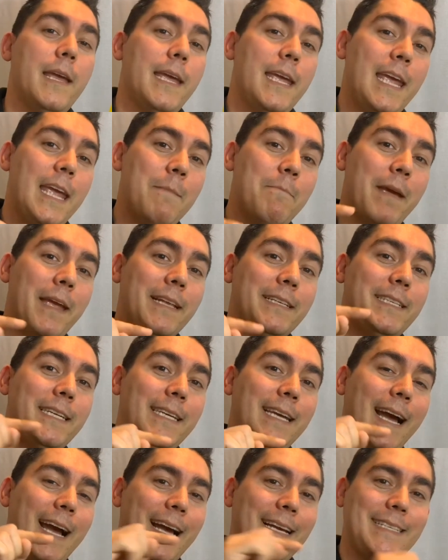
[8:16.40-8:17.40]

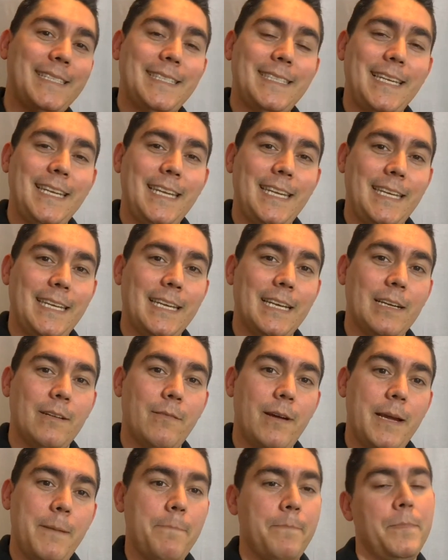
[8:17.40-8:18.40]
JLOMAGIC,
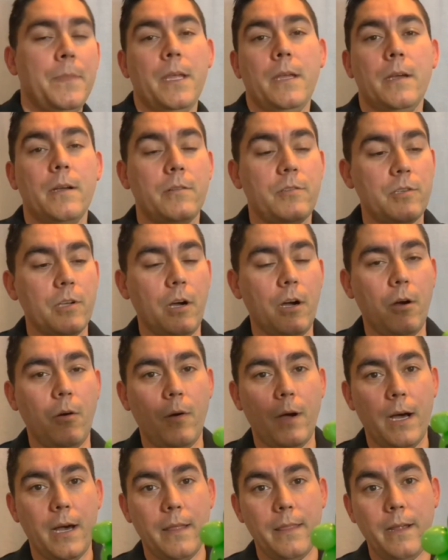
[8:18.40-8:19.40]
right?
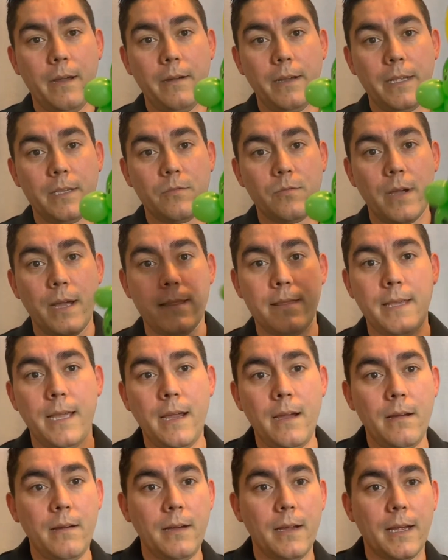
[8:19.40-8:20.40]
So there it is right
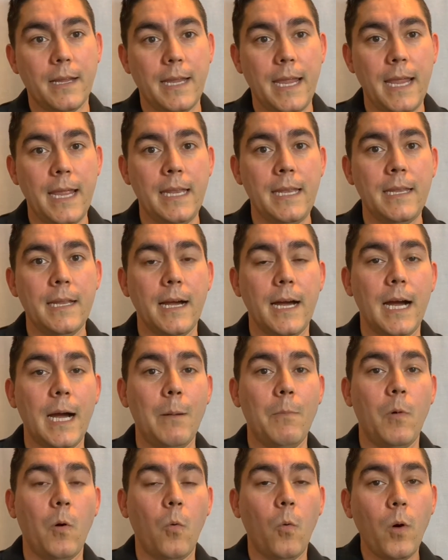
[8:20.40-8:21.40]
there. Again,
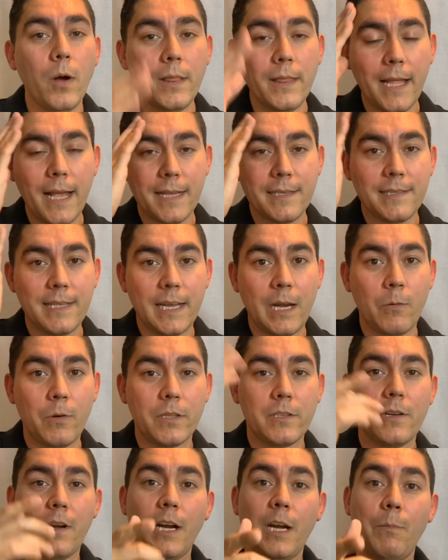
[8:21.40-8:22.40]
one last thing I
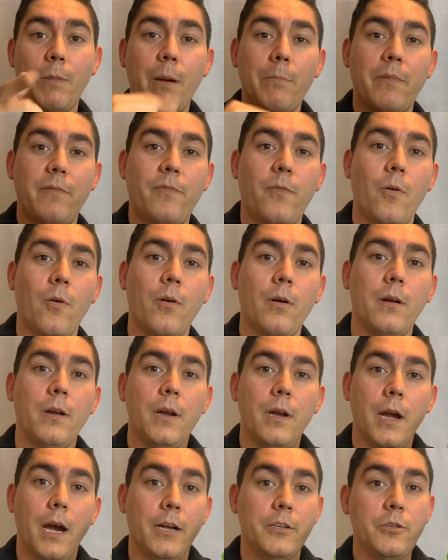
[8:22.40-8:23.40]
want to talk about before,
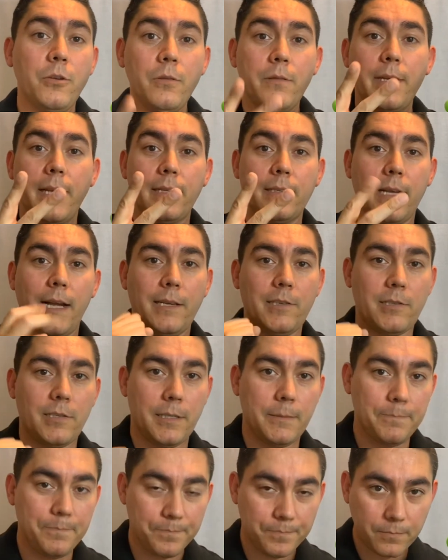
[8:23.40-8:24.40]
two things
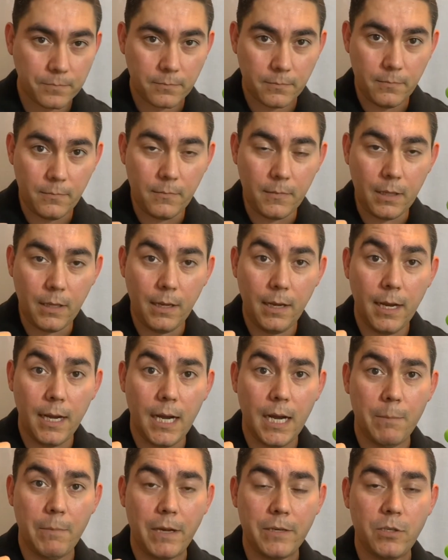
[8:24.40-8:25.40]
actually.
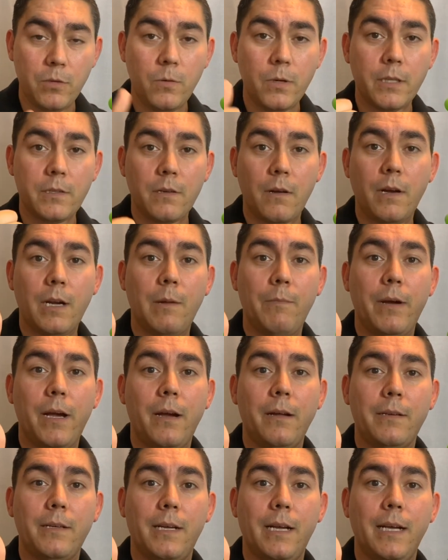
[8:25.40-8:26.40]
I do want to talk
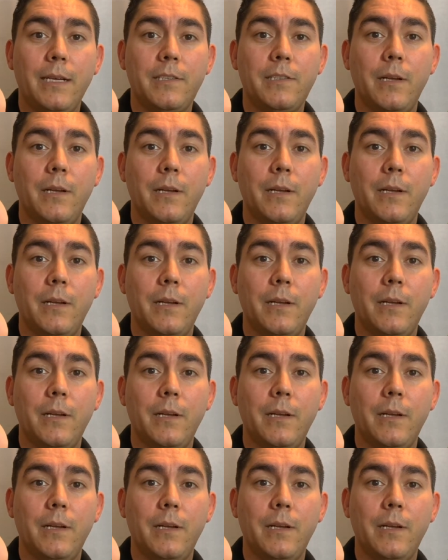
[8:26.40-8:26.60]
about